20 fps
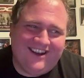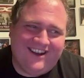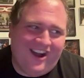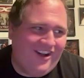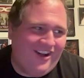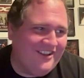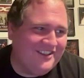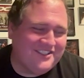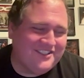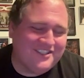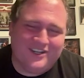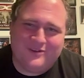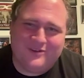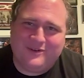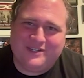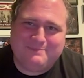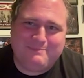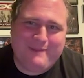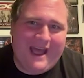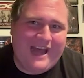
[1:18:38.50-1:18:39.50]
All it took was
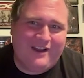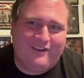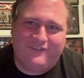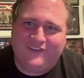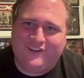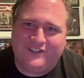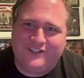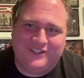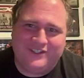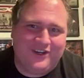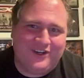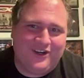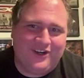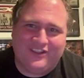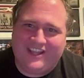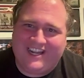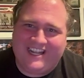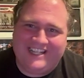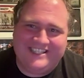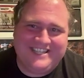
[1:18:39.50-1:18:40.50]
Battlefield Earth,
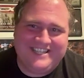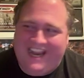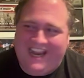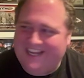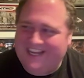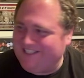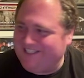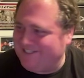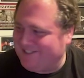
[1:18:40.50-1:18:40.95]
and it tanked his